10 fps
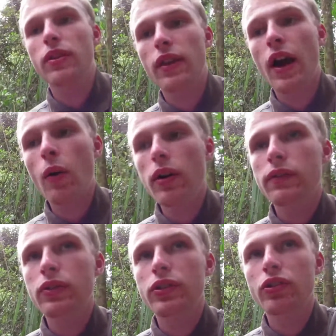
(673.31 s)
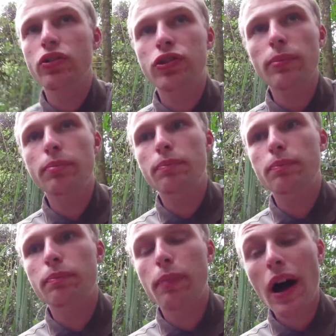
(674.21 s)
however, there's some
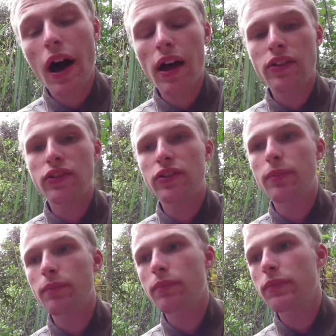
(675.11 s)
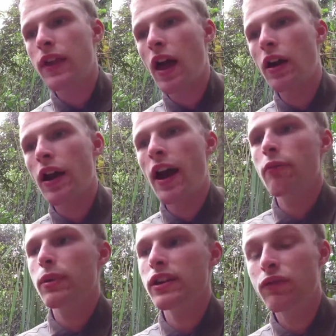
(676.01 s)
bots that have
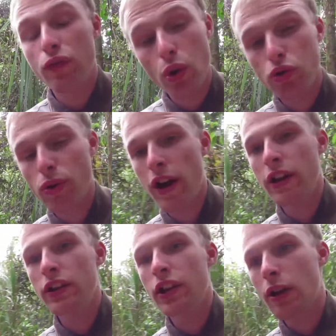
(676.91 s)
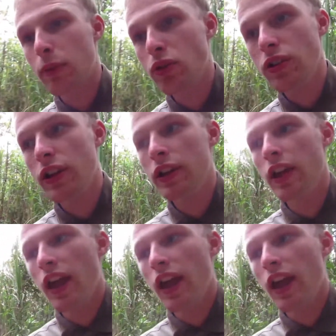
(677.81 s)
been infiltrating the community,